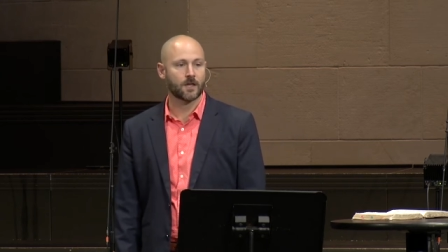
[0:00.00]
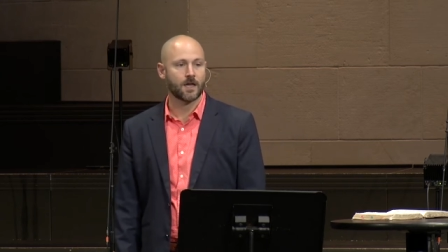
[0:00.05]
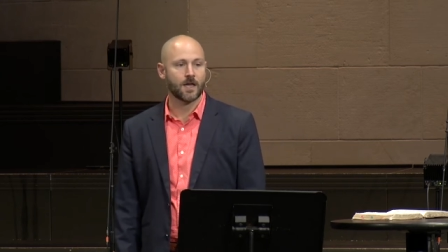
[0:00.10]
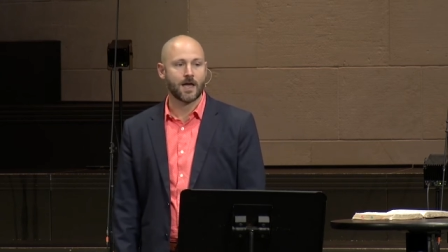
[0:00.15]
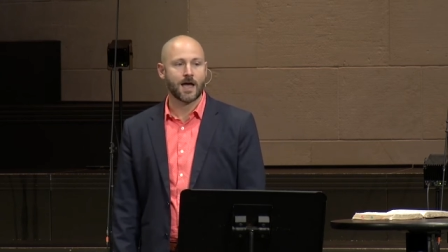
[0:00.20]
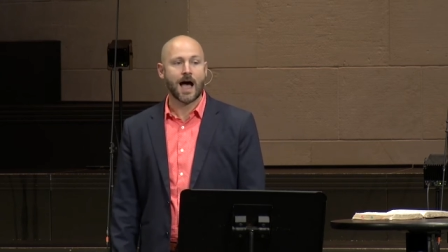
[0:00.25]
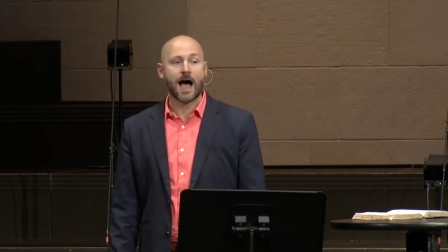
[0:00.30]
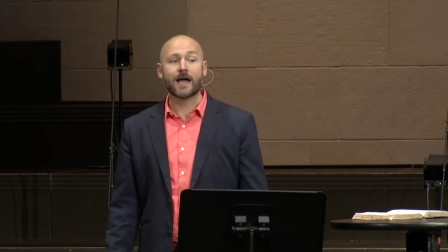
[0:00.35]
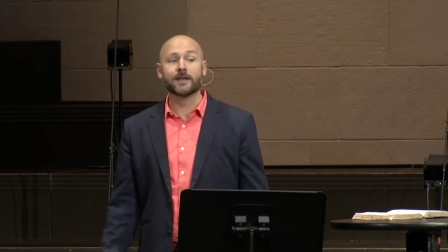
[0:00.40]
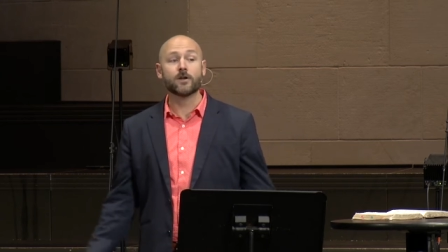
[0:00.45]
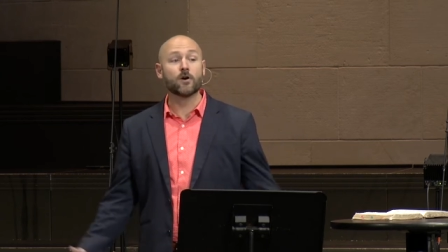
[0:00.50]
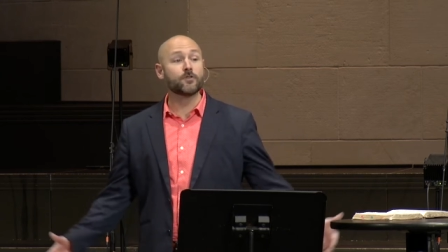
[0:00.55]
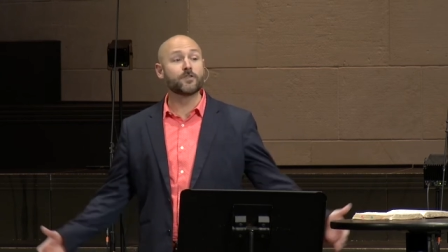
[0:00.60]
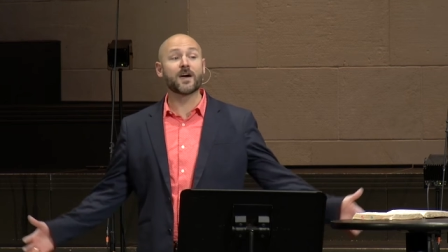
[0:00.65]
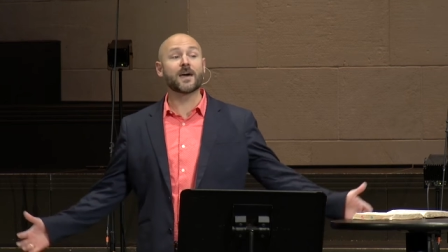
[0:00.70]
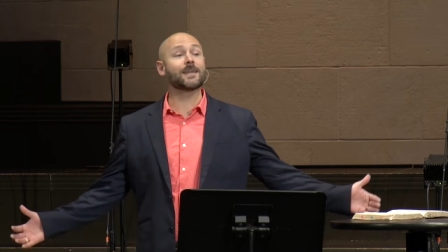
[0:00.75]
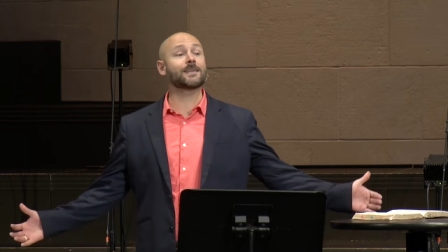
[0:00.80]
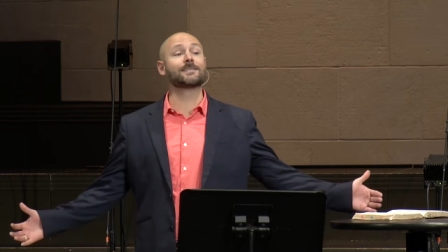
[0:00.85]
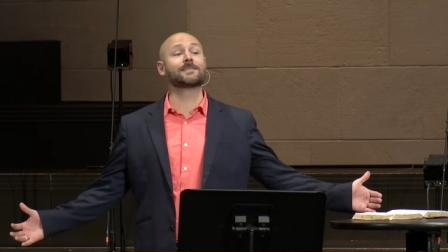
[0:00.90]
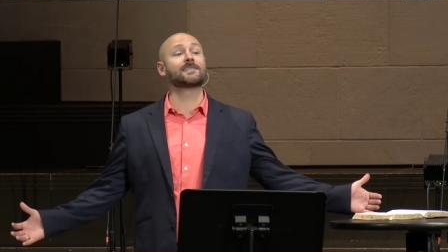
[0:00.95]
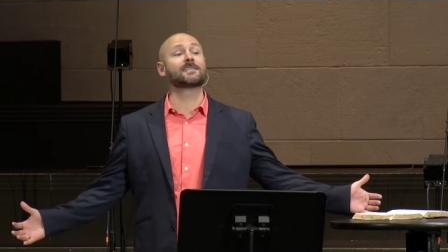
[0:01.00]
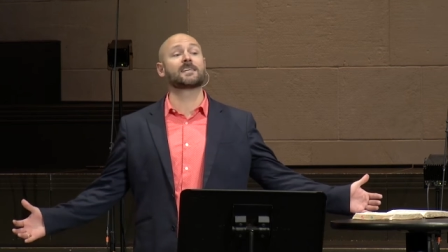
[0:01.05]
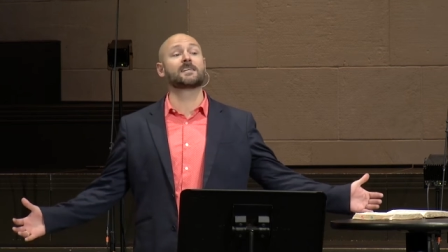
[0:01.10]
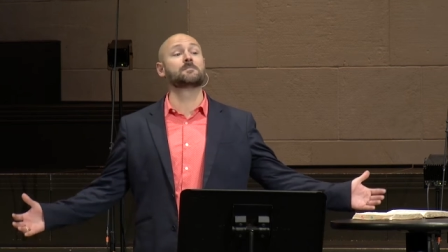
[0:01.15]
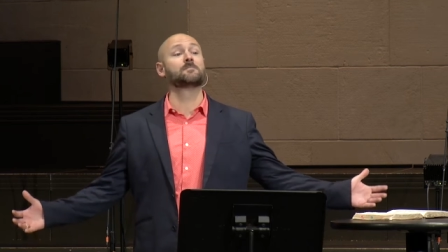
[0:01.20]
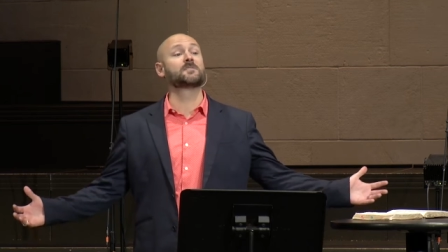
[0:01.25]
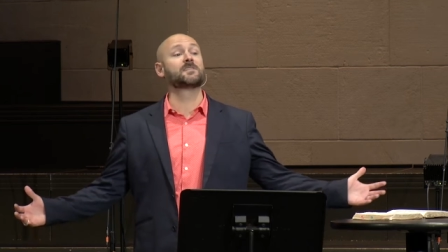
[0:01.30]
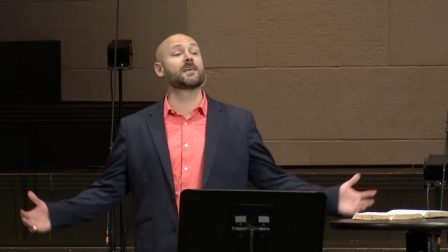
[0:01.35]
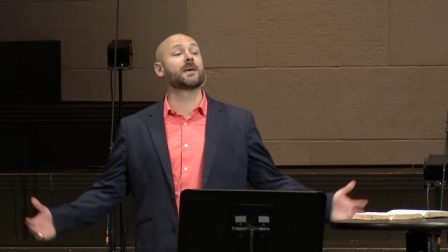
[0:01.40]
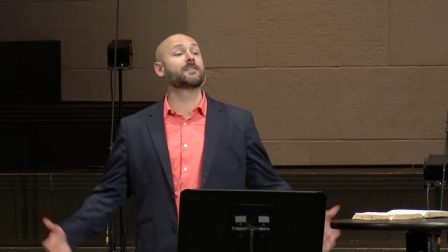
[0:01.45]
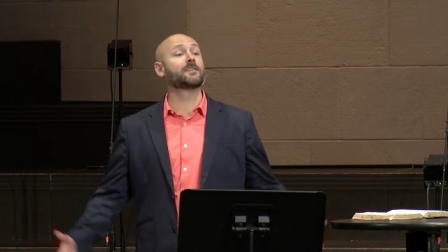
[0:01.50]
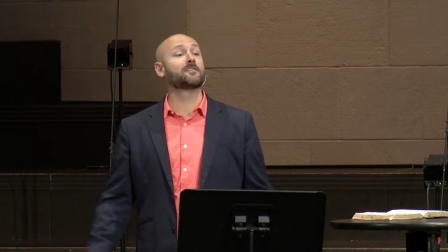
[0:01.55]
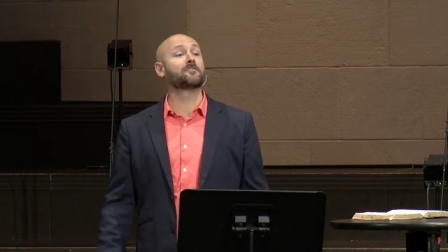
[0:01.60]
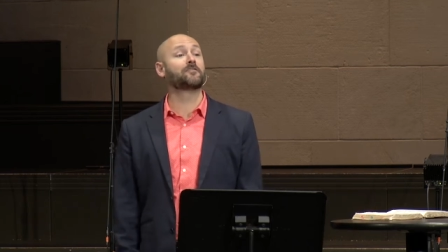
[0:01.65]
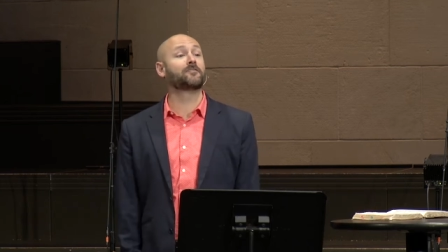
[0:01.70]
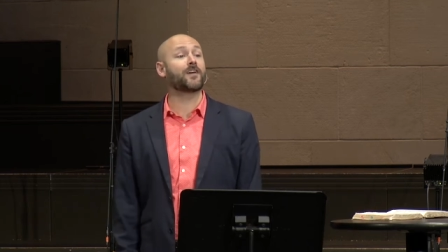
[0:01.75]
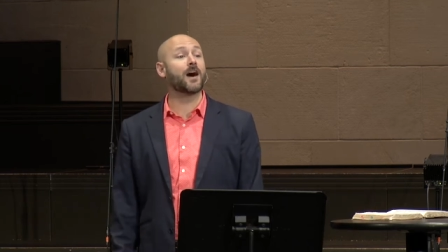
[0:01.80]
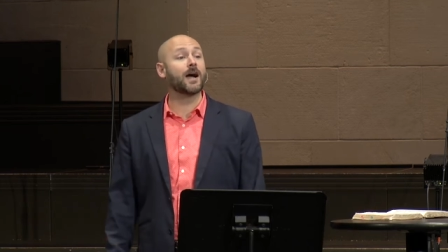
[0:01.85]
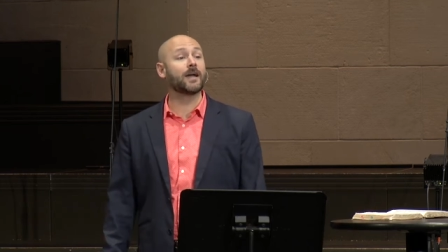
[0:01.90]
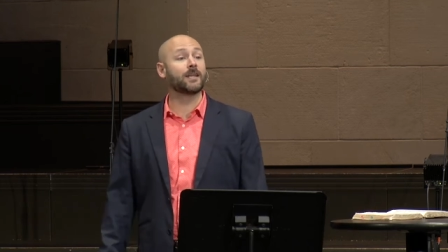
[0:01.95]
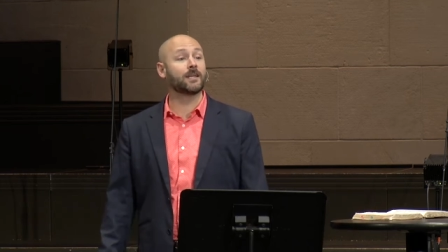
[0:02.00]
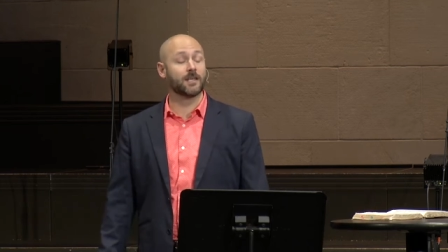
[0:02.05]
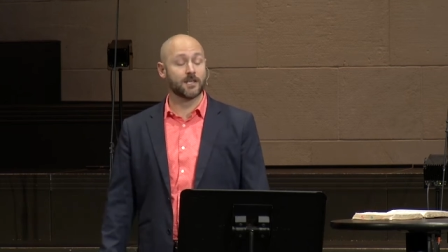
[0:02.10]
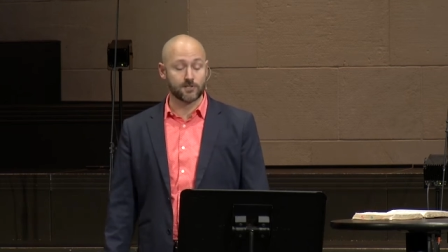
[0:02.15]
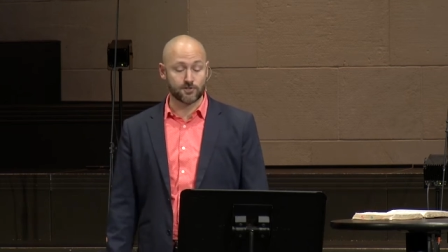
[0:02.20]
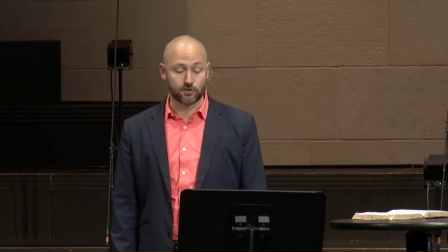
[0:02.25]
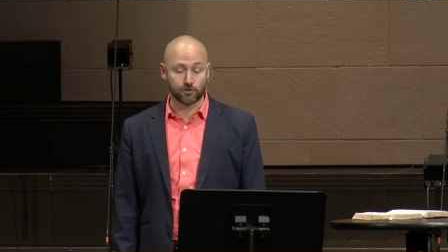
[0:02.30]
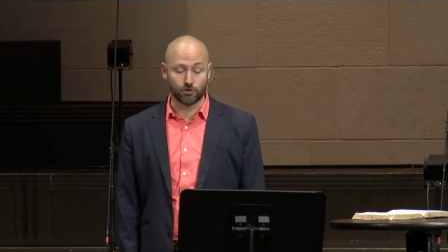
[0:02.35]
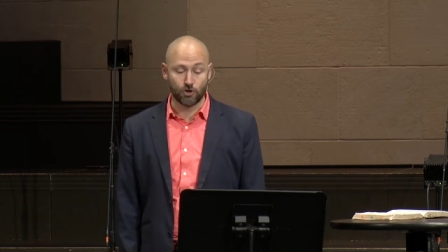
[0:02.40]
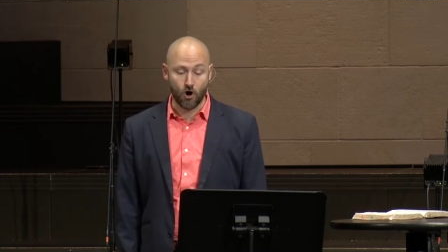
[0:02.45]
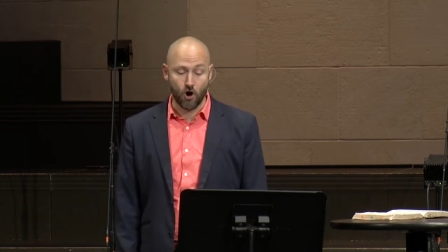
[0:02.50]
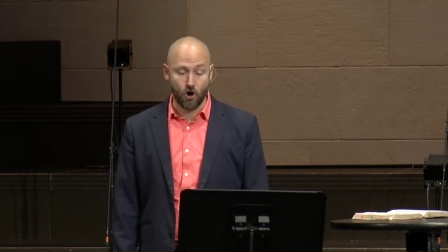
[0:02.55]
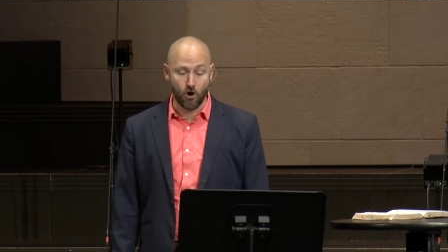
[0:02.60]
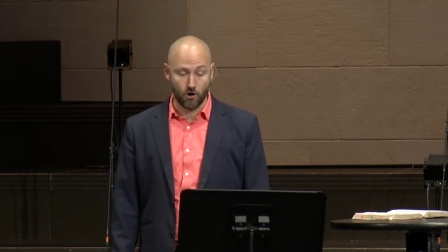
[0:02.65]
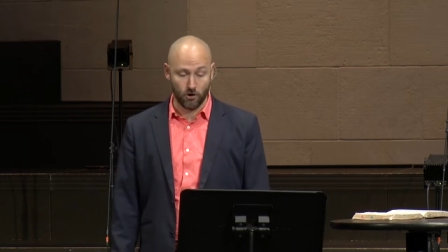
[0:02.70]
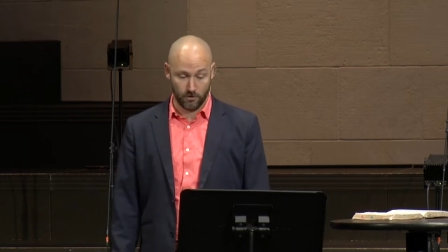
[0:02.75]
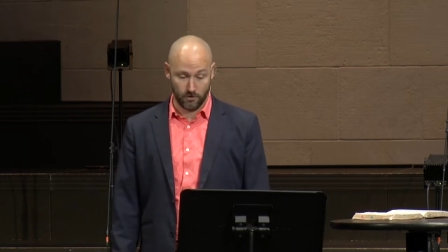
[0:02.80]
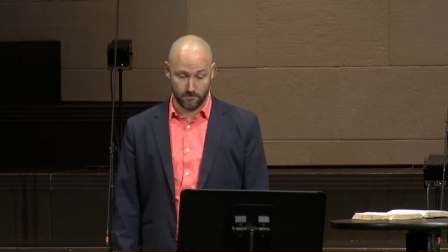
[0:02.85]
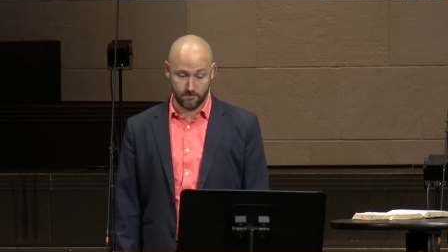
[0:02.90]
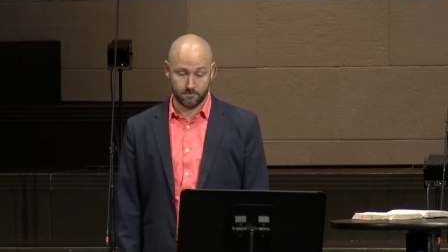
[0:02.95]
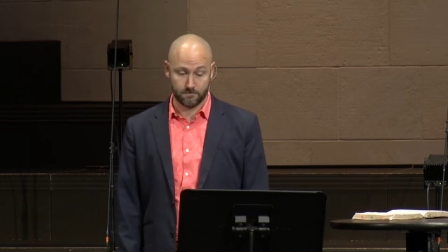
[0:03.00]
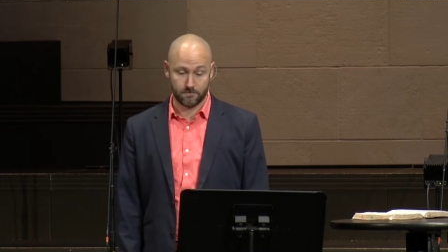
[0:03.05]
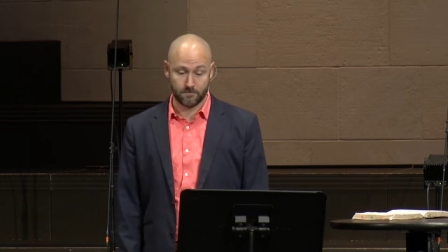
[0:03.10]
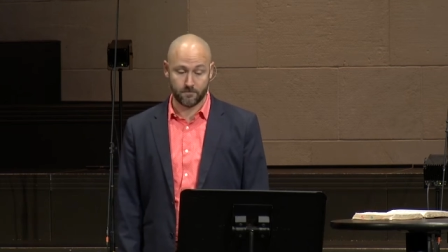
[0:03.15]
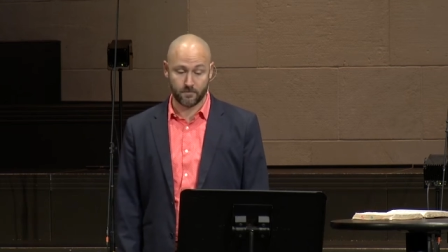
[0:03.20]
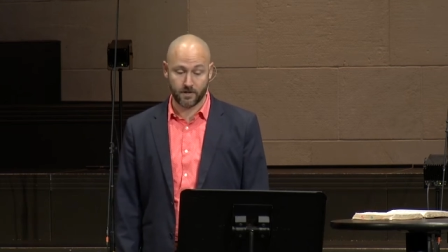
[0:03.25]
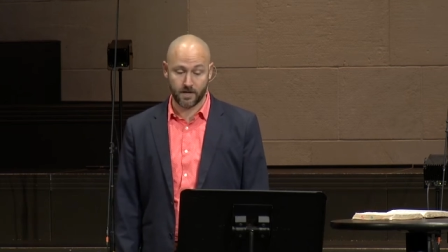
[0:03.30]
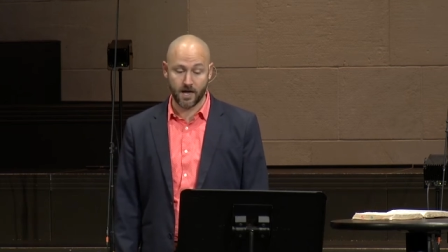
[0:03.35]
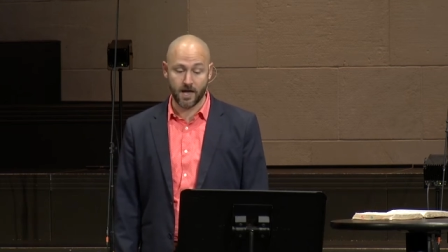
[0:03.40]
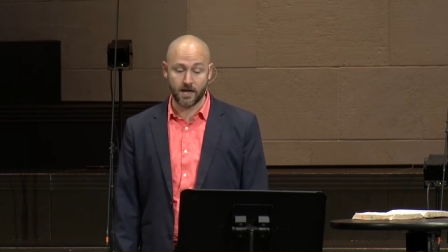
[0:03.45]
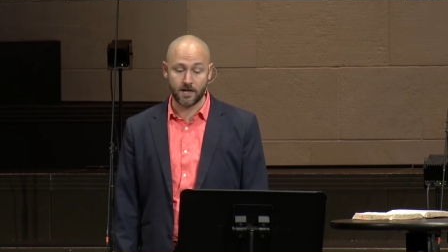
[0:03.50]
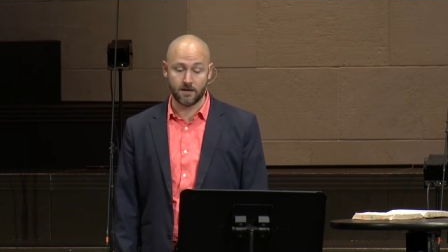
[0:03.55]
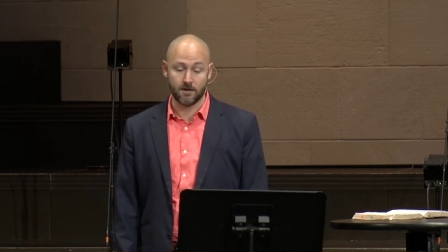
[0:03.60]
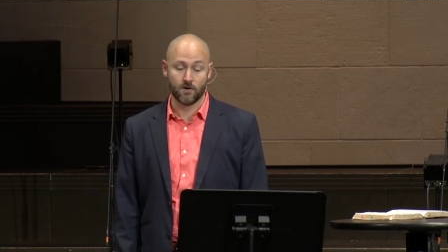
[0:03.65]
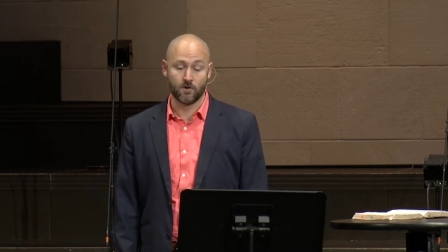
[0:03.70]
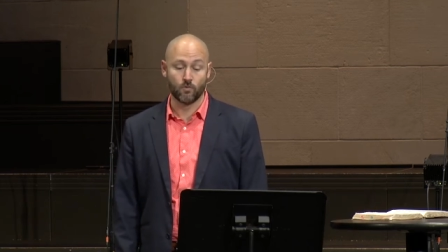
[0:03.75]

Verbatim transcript: I know that it seems that the fight is long, okay?